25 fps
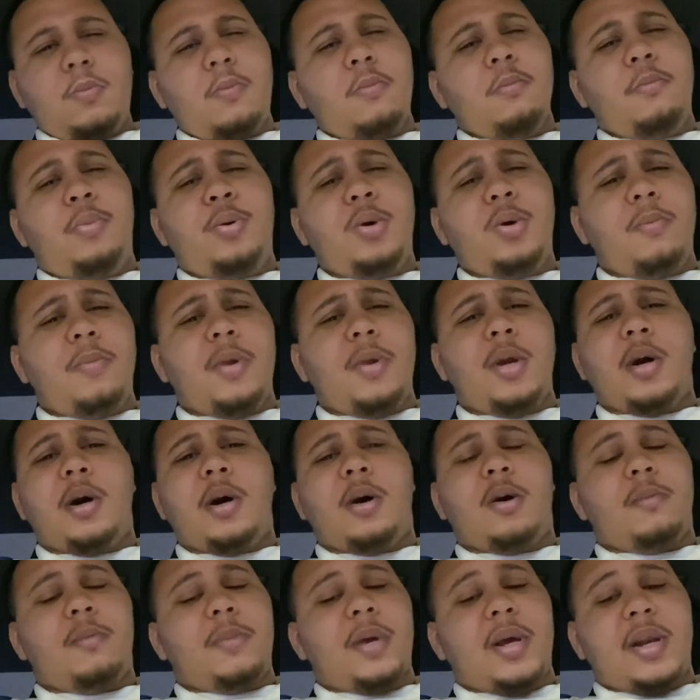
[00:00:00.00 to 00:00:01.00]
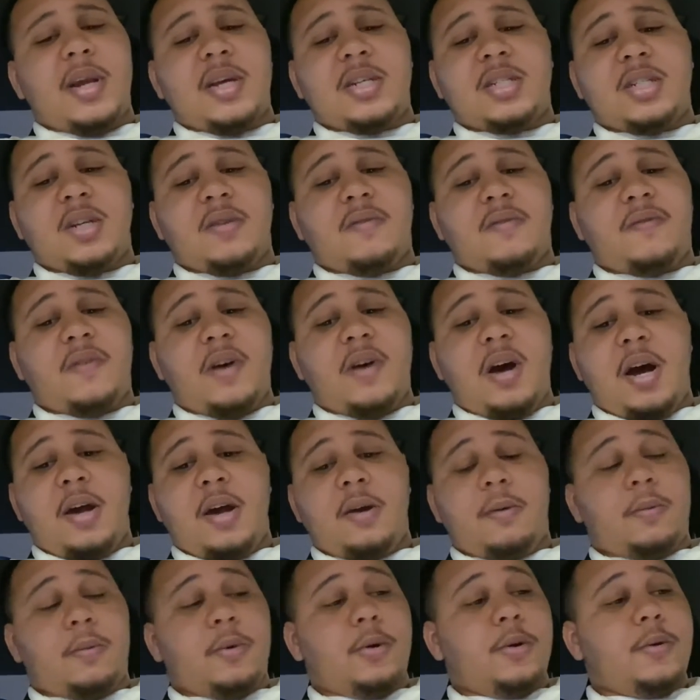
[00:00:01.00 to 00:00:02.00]
Put me on, man. That shit
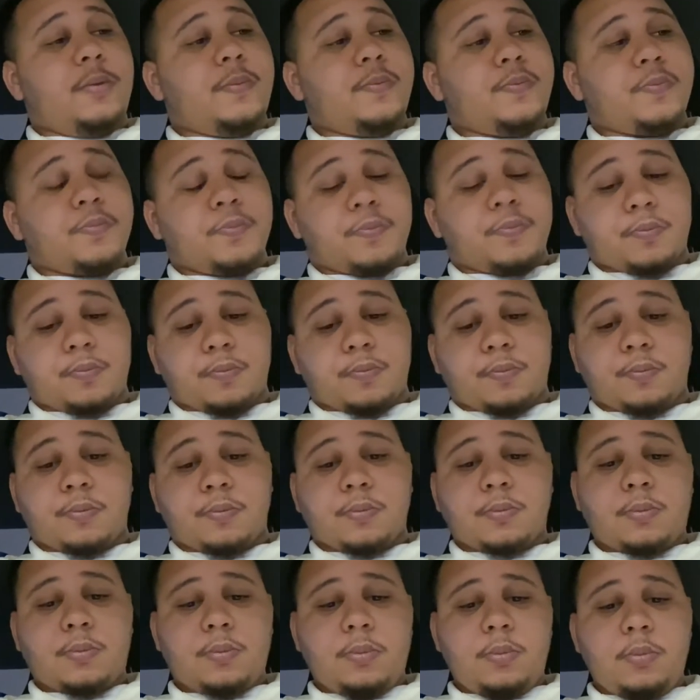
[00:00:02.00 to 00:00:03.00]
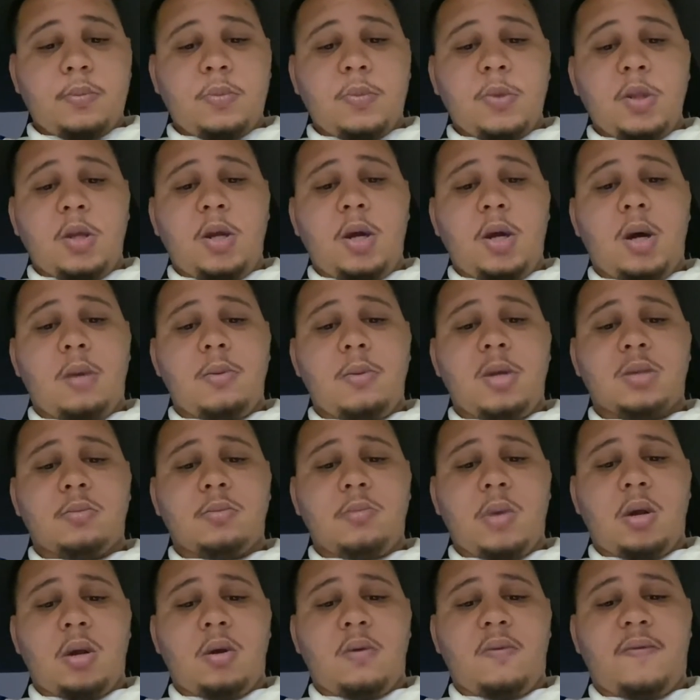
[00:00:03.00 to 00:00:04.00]
fire, bro. This
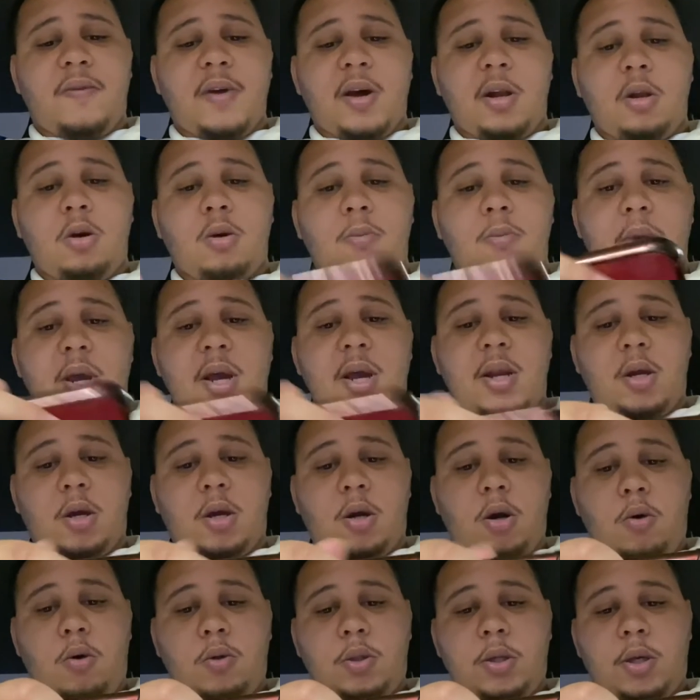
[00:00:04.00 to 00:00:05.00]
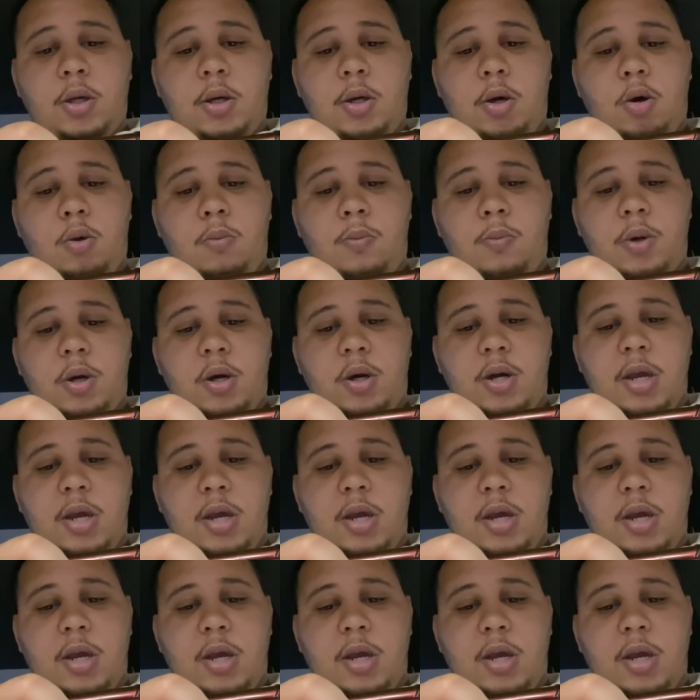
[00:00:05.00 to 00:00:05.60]
Mellow Fellow, man, the Golden Goat, bro.